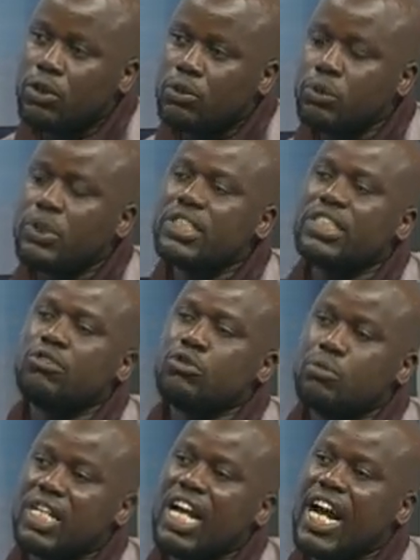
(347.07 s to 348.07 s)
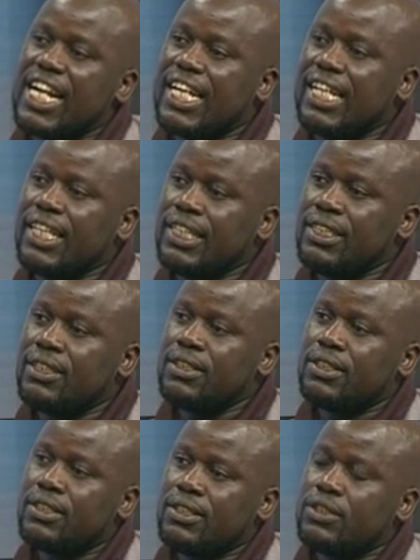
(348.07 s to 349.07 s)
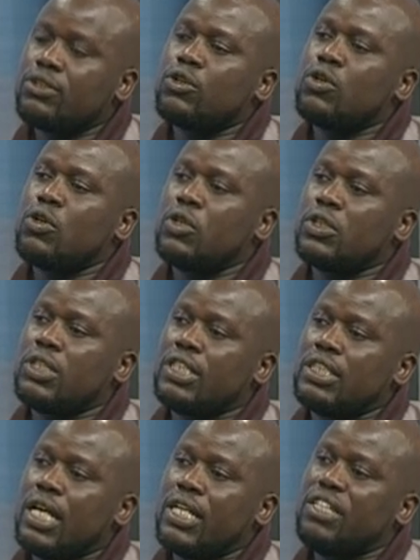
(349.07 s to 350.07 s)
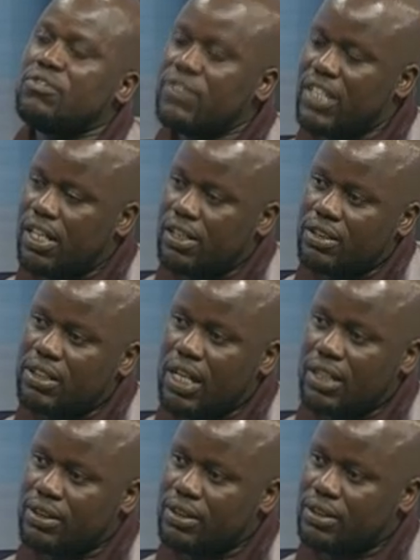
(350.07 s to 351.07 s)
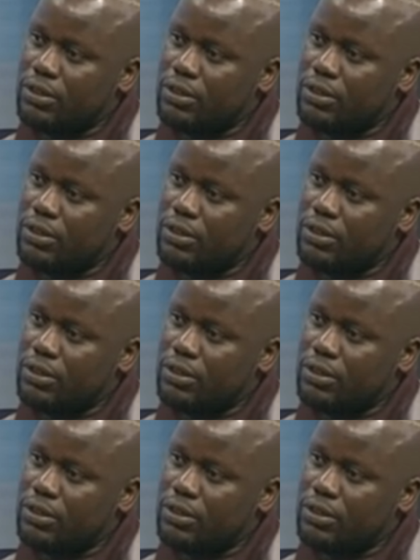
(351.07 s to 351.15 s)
you will see women handling the so-called difficult tasks.